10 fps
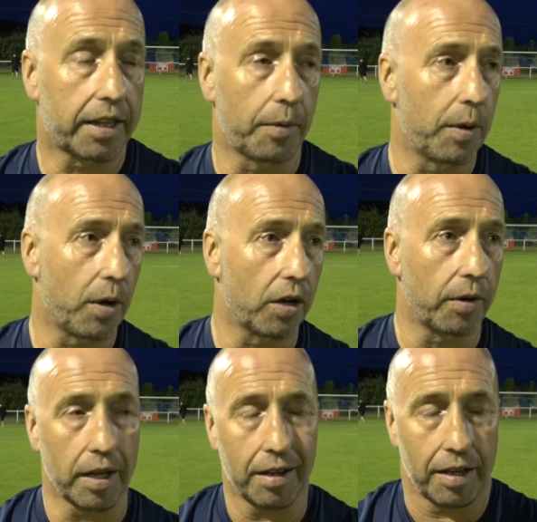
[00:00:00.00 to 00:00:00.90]
I think we
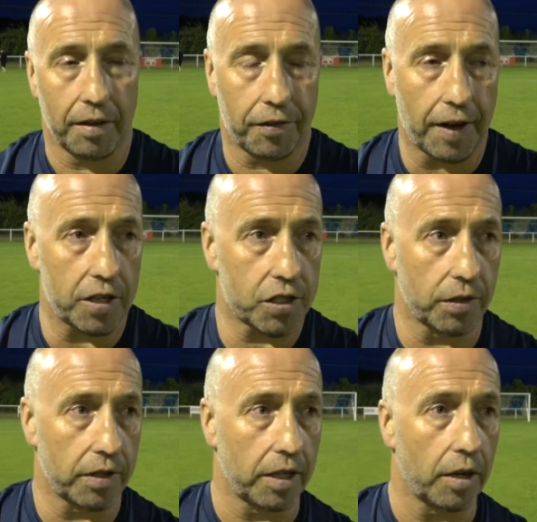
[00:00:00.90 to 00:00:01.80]
were, in fairness
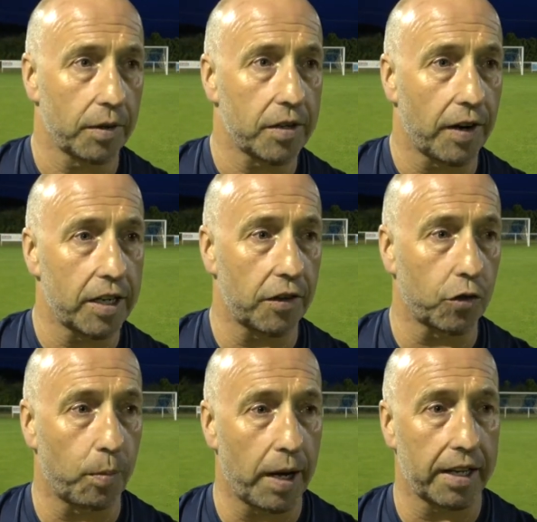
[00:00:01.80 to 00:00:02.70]
to, you know, it's very
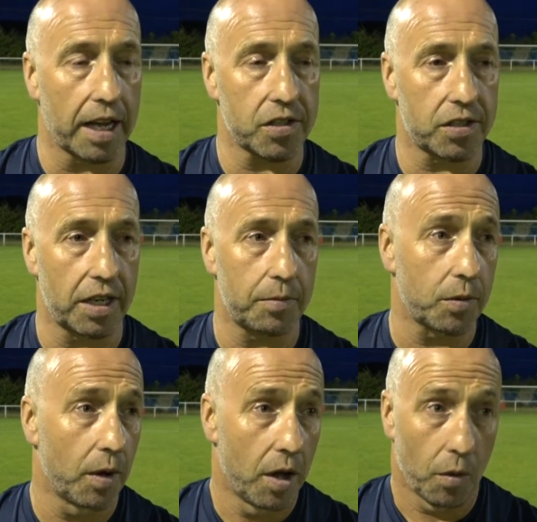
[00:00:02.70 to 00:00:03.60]
difficult playing against the
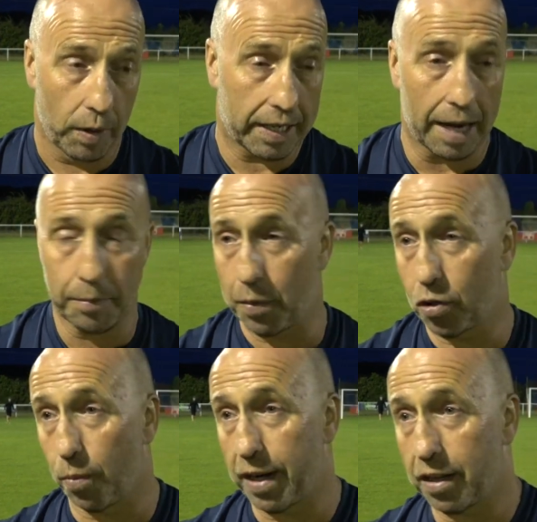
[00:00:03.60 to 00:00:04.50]
teams. We came and we
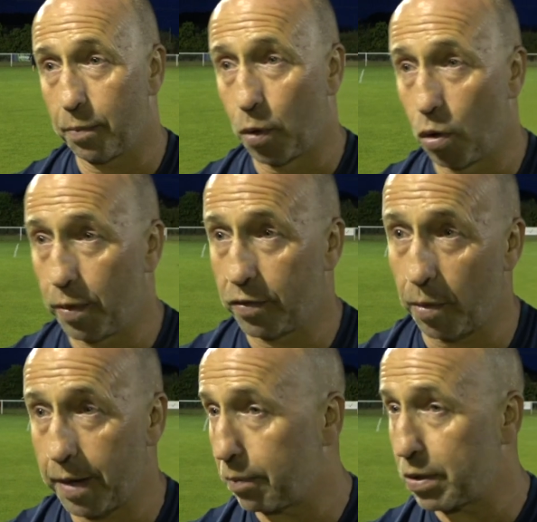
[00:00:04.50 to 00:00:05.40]
dominated the ball and we've
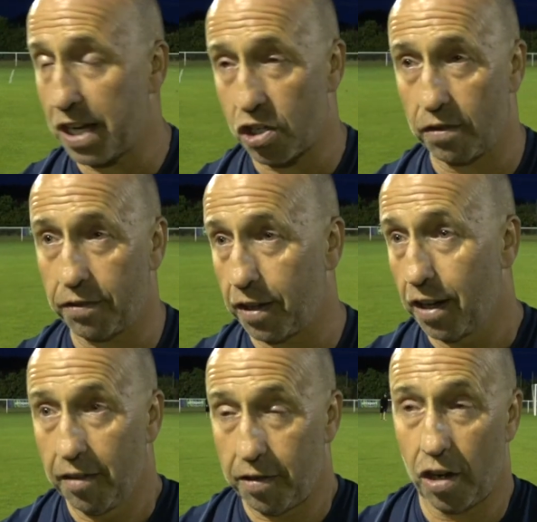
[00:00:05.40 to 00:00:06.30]
dominated possession for
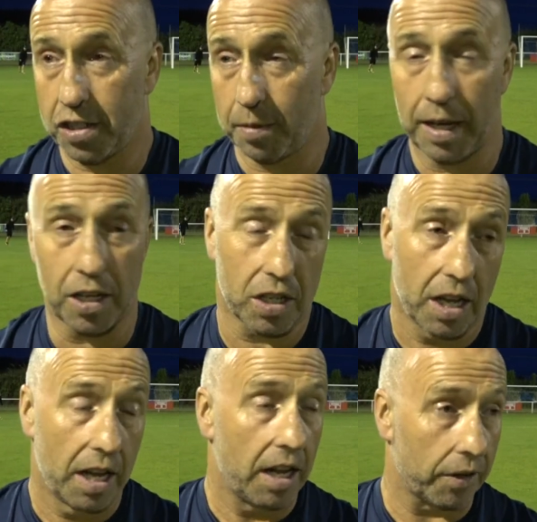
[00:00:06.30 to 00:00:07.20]
90 minutes.
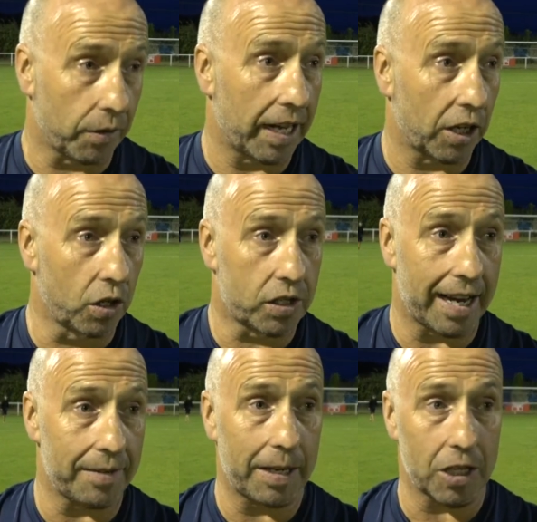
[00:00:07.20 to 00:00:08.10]
I thought they had a good
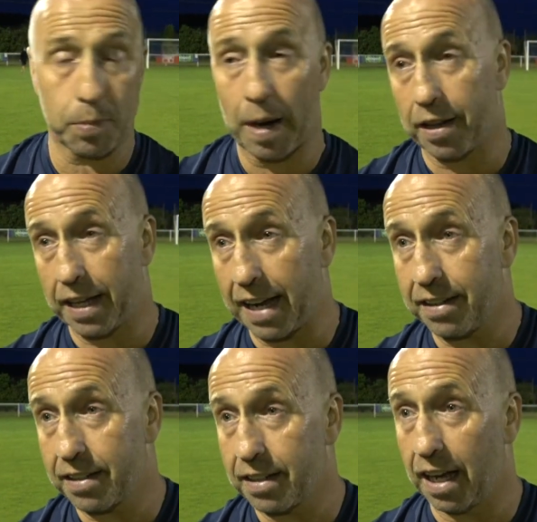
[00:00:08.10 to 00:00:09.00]
10-minute spell at the
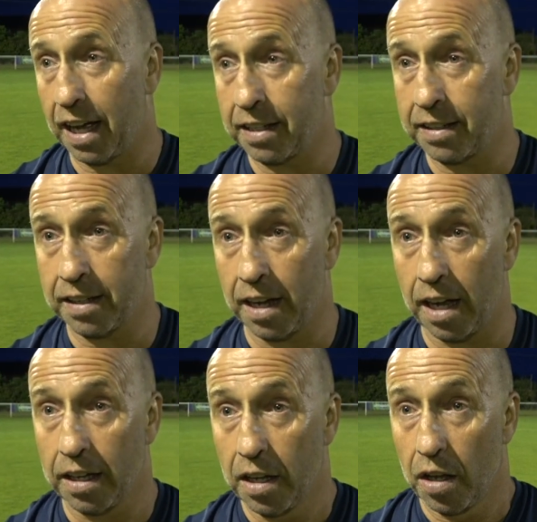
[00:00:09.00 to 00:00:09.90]
end. Mm.
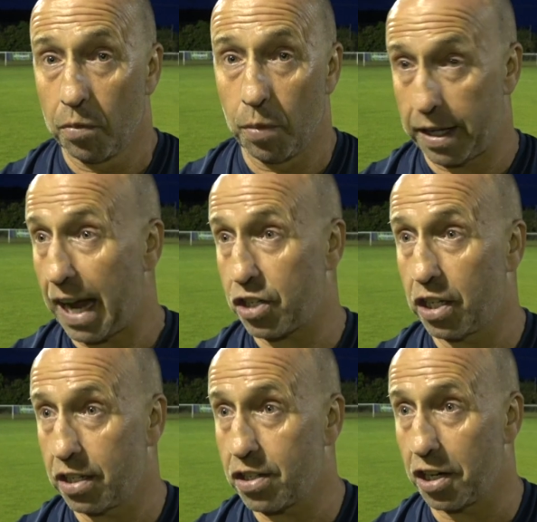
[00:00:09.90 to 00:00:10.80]
And where they
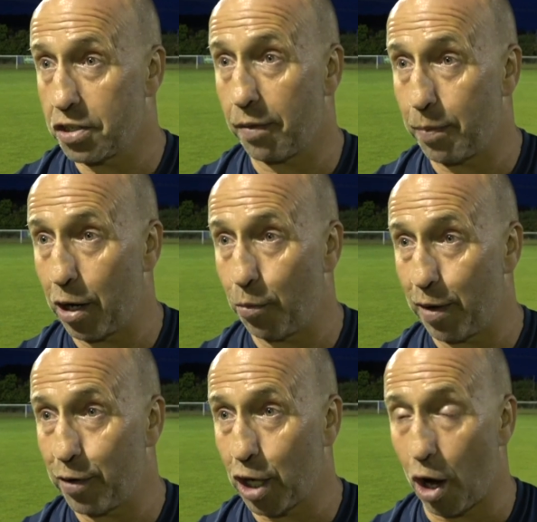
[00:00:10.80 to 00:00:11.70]
actually decided to have a little
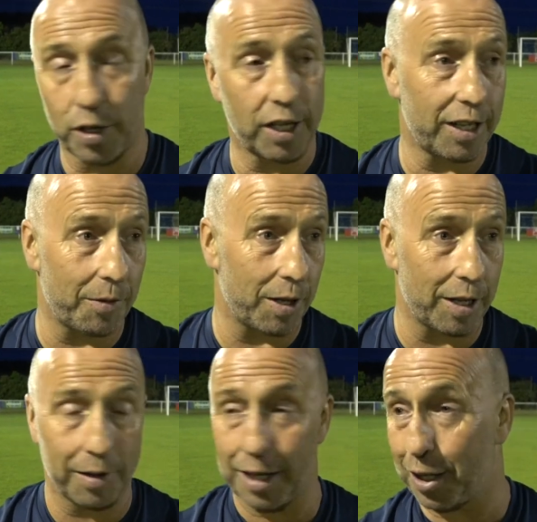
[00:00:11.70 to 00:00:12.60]
bit of a go. And
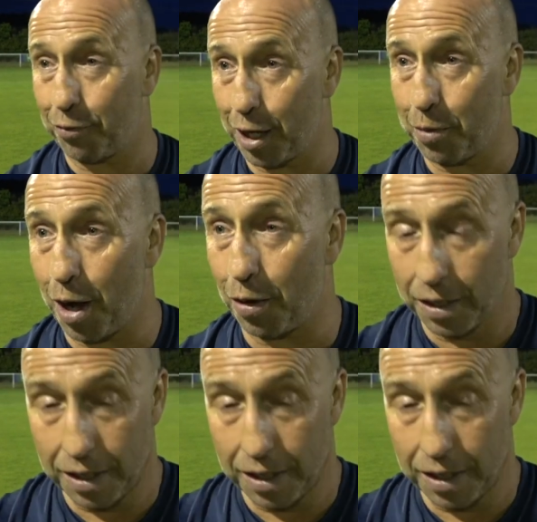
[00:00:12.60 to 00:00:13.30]
they did really well.